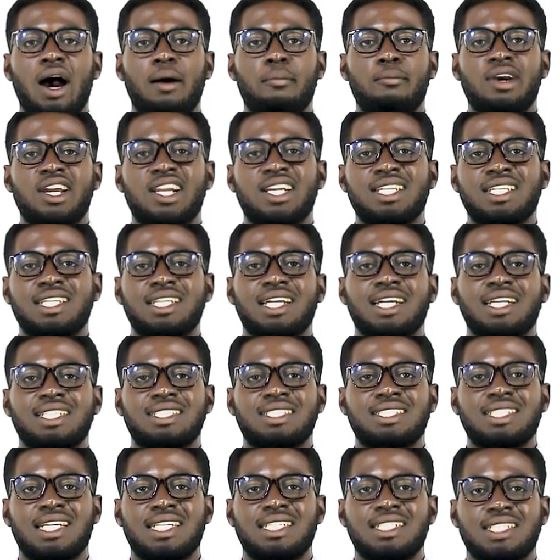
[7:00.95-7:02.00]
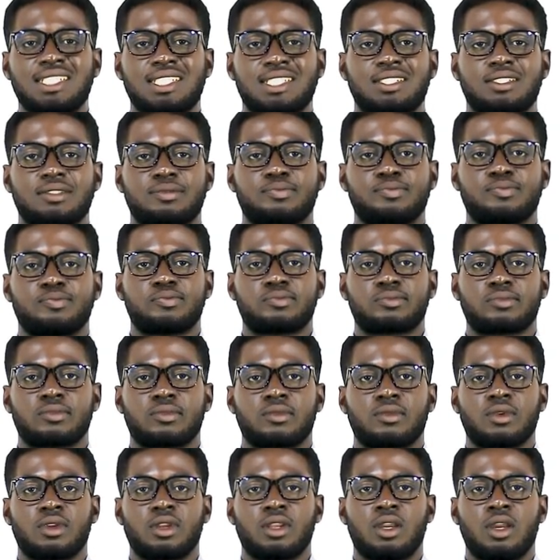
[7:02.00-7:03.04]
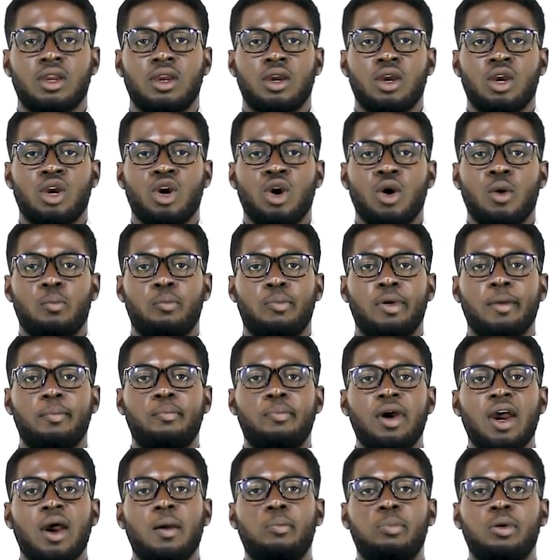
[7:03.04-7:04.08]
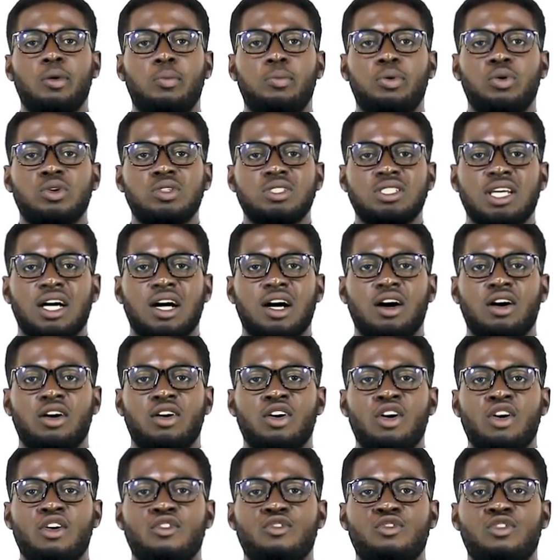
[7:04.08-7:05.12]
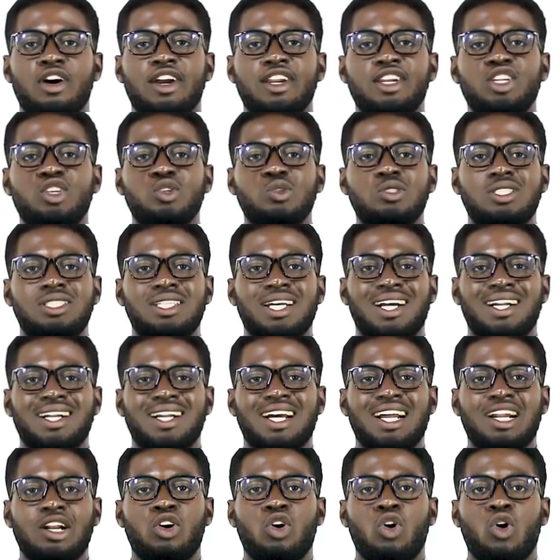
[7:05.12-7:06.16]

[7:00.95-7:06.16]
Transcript: proposal for a new standard or amendment of the existing standard.